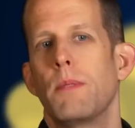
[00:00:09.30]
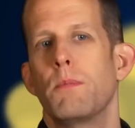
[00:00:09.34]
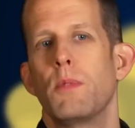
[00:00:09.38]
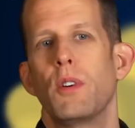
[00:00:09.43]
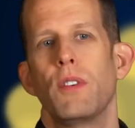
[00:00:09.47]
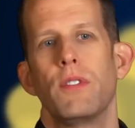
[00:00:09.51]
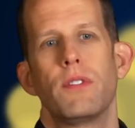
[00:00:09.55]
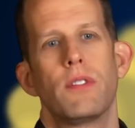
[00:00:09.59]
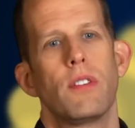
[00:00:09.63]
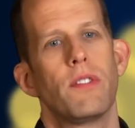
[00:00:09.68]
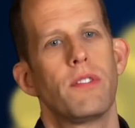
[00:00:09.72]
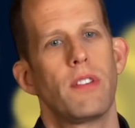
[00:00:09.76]
and
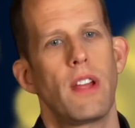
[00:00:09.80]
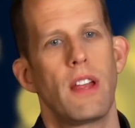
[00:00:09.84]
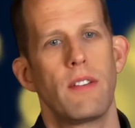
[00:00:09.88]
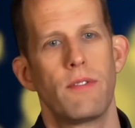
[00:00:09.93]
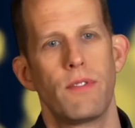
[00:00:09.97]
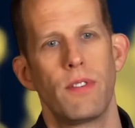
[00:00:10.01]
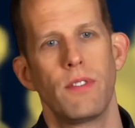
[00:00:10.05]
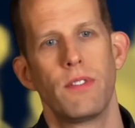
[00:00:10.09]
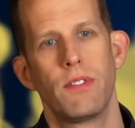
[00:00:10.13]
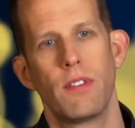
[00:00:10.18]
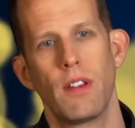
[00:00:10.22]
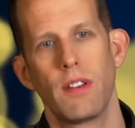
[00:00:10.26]
moves to San
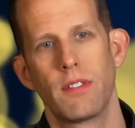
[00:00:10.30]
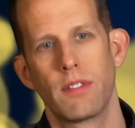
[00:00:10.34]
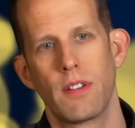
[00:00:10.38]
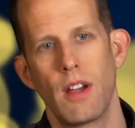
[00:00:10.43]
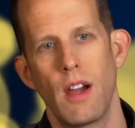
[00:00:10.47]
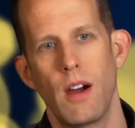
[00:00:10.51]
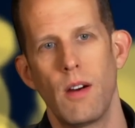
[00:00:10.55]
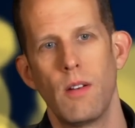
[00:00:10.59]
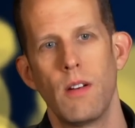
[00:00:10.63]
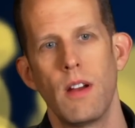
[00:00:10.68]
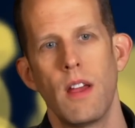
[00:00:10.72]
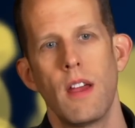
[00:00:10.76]

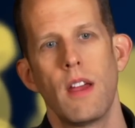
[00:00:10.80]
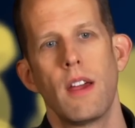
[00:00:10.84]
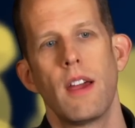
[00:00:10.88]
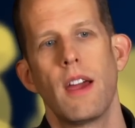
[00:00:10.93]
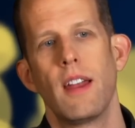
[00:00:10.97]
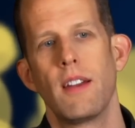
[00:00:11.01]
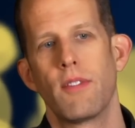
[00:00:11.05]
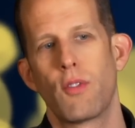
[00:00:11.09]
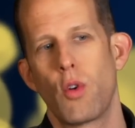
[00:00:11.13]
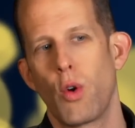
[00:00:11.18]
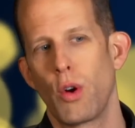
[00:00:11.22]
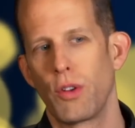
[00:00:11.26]
Francisco.
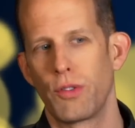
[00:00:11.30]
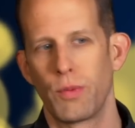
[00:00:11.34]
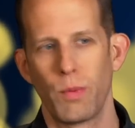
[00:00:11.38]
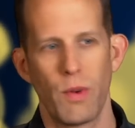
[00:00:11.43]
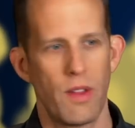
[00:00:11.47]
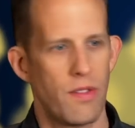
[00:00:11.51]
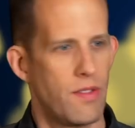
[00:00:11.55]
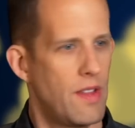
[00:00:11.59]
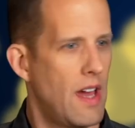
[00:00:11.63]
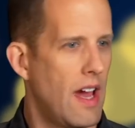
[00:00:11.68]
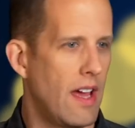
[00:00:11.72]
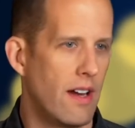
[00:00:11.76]
And of course,
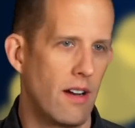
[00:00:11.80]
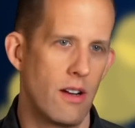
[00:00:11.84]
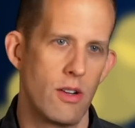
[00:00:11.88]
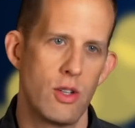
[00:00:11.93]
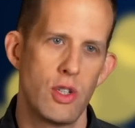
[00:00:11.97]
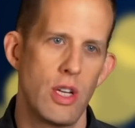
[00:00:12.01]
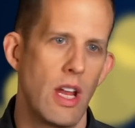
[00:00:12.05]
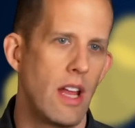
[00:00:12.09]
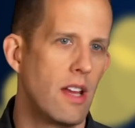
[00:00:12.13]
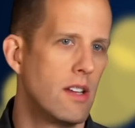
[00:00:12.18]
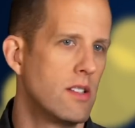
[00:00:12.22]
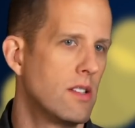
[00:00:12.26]
with that are
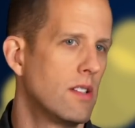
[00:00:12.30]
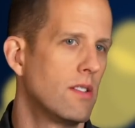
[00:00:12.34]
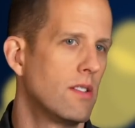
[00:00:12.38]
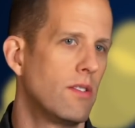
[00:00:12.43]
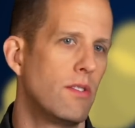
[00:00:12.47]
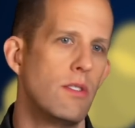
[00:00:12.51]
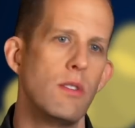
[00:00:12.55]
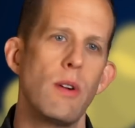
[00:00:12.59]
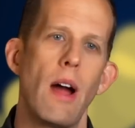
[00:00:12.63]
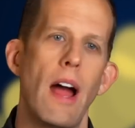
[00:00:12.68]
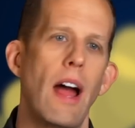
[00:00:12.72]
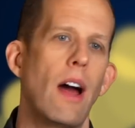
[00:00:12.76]
changes
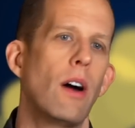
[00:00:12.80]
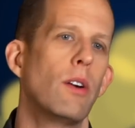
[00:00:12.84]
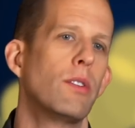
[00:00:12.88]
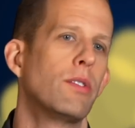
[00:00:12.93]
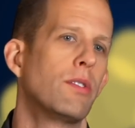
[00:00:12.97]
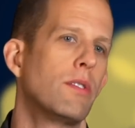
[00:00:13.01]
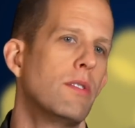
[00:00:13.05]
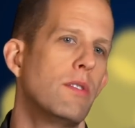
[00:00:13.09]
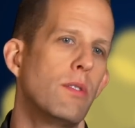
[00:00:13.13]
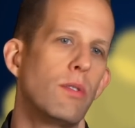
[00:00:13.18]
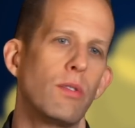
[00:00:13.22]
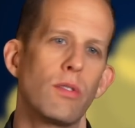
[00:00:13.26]
new
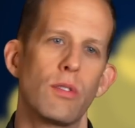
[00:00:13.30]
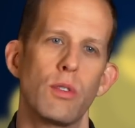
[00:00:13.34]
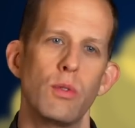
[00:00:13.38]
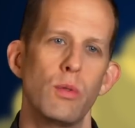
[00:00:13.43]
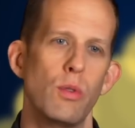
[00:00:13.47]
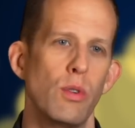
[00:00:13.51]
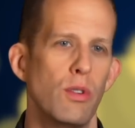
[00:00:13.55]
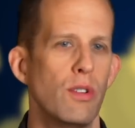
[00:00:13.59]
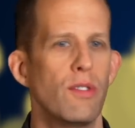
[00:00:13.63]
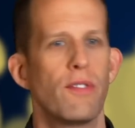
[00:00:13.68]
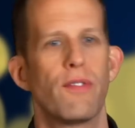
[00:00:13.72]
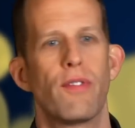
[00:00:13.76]
house, new
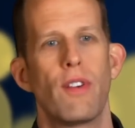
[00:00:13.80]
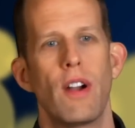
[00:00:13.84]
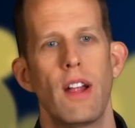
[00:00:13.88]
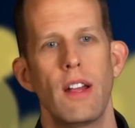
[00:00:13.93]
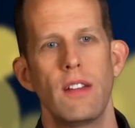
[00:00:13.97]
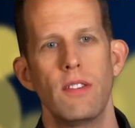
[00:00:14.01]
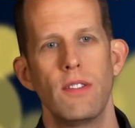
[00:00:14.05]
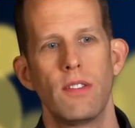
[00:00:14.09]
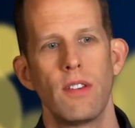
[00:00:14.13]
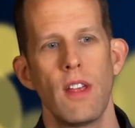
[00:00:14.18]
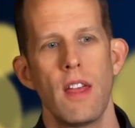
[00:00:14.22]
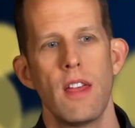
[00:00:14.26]
school, new
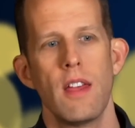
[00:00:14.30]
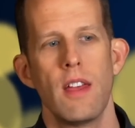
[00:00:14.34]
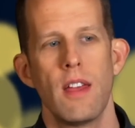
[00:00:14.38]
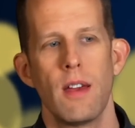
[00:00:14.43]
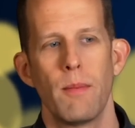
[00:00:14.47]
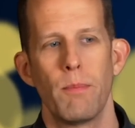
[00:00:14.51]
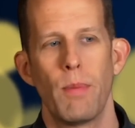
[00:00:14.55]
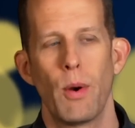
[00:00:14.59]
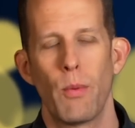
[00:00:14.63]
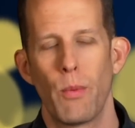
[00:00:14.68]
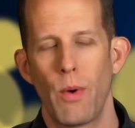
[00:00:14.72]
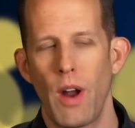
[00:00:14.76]
friends.
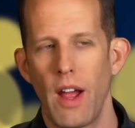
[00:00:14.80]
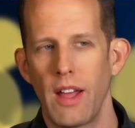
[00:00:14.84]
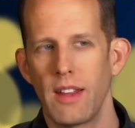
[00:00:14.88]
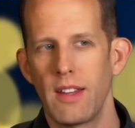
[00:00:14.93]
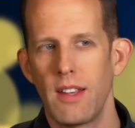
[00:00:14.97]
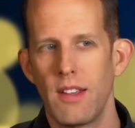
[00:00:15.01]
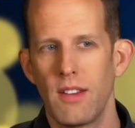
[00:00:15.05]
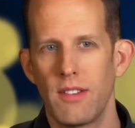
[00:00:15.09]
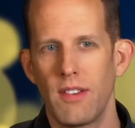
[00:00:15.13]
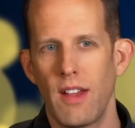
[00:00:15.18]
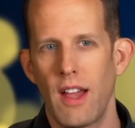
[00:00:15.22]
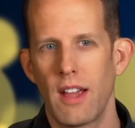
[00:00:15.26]
But
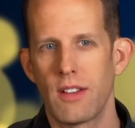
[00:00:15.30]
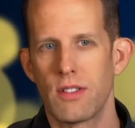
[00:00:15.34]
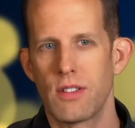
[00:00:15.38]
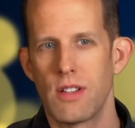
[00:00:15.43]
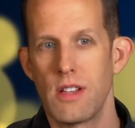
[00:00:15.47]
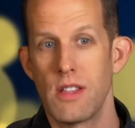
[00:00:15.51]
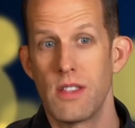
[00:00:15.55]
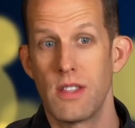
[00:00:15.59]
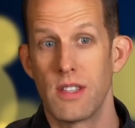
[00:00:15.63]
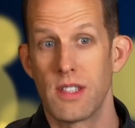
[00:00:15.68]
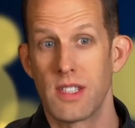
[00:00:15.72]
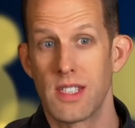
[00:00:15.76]
Riley is
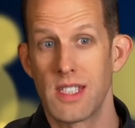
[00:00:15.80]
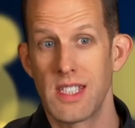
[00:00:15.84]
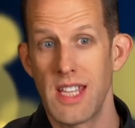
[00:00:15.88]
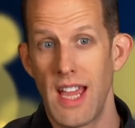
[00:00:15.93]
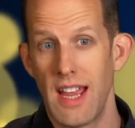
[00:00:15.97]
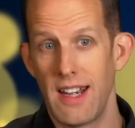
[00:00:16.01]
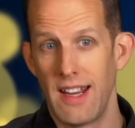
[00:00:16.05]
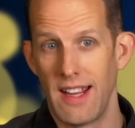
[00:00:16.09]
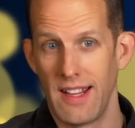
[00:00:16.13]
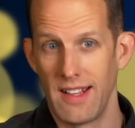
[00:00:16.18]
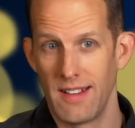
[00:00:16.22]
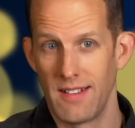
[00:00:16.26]
actually the
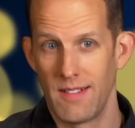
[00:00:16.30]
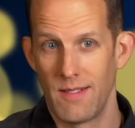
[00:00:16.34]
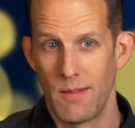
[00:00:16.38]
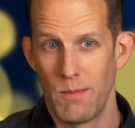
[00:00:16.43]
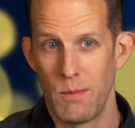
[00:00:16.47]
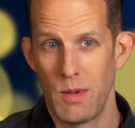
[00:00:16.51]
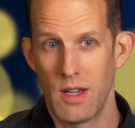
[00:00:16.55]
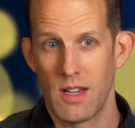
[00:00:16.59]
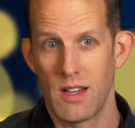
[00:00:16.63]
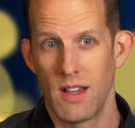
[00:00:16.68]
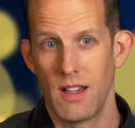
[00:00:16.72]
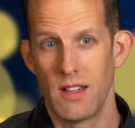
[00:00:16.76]
setting
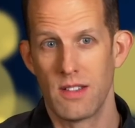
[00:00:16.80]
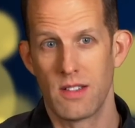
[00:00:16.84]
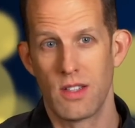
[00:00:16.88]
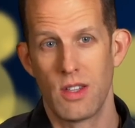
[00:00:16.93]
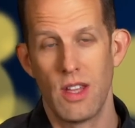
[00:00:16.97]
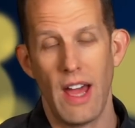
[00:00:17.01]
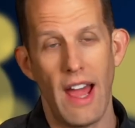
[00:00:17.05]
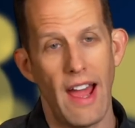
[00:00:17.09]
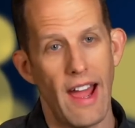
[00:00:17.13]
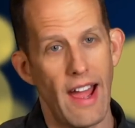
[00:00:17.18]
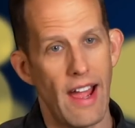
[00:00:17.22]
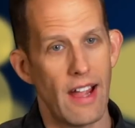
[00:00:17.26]
because
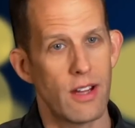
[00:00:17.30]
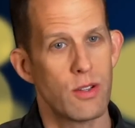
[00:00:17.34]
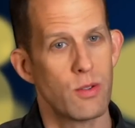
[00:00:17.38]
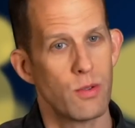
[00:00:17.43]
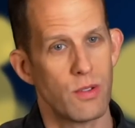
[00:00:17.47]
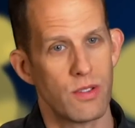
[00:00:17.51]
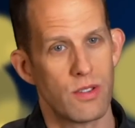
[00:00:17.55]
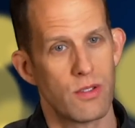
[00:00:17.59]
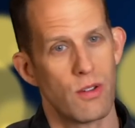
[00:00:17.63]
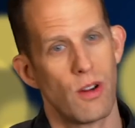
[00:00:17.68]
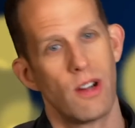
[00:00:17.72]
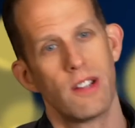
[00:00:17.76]
the
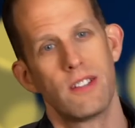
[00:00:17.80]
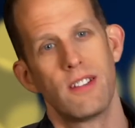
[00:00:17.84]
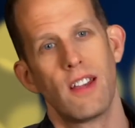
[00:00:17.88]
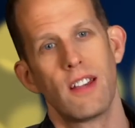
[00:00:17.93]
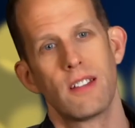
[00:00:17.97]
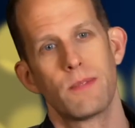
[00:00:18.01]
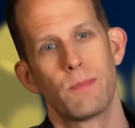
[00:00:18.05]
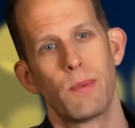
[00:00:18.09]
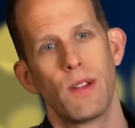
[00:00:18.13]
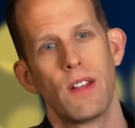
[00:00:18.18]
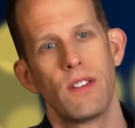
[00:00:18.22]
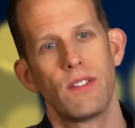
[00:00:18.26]
actual story
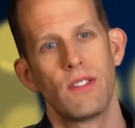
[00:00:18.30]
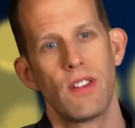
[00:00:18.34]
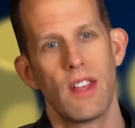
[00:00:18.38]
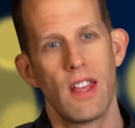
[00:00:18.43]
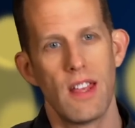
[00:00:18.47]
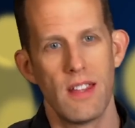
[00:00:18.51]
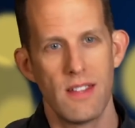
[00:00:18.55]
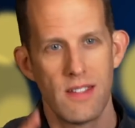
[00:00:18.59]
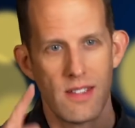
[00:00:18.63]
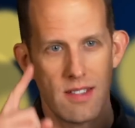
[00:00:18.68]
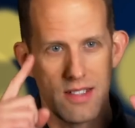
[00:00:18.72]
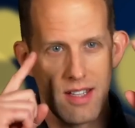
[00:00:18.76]
takes place
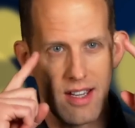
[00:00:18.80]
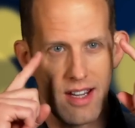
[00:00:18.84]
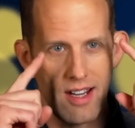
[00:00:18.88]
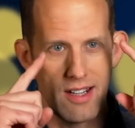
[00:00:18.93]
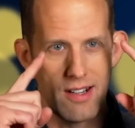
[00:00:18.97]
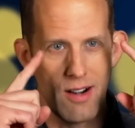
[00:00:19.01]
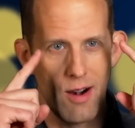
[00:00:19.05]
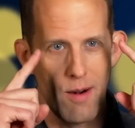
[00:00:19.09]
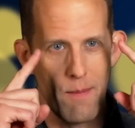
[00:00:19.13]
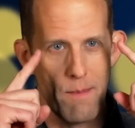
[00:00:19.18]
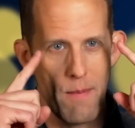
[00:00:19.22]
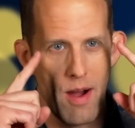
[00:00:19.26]
inside
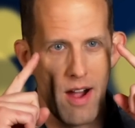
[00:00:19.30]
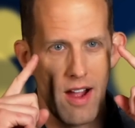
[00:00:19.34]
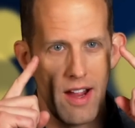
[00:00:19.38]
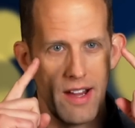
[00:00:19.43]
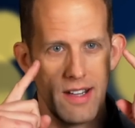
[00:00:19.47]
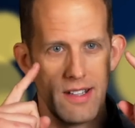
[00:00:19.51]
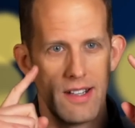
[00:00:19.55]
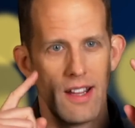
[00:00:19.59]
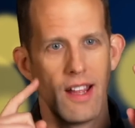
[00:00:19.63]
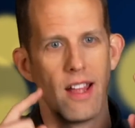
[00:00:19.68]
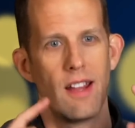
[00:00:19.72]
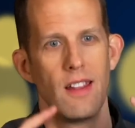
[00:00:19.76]
her
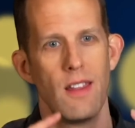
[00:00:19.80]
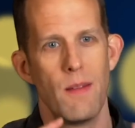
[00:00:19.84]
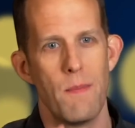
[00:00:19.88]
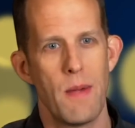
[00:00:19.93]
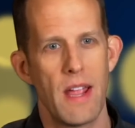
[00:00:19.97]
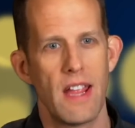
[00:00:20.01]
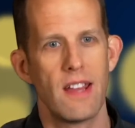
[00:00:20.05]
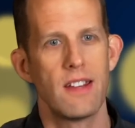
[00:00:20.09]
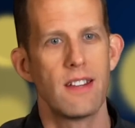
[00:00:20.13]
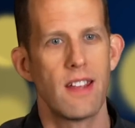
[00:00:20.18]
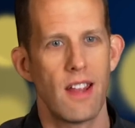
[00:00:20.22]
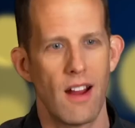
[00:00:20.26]
mind. And the
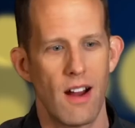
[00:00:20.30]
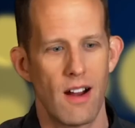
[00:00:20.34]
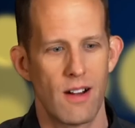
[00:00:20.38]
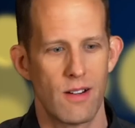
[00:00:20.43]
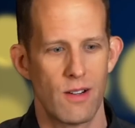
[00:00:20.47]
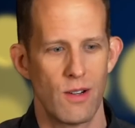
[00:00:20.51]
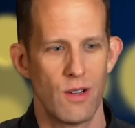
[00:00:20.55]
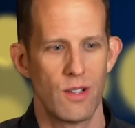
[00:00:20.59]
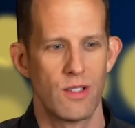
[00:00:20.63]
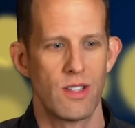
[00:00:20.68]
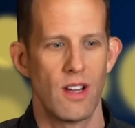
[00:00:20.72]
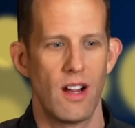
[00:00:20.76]
main
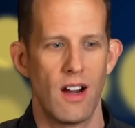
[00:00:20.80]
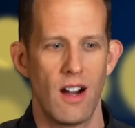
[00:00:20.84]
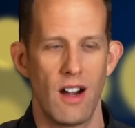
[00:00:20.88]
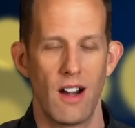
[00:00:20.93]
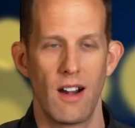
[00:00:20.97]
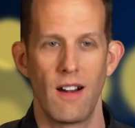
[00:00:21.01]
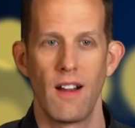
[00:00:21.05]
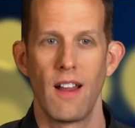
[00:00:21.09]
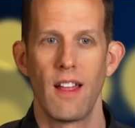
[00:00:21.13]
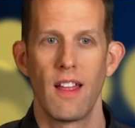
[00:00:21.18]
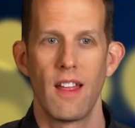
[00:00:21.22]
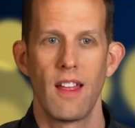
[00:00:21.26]
characters
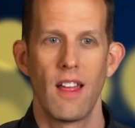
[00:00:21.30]
are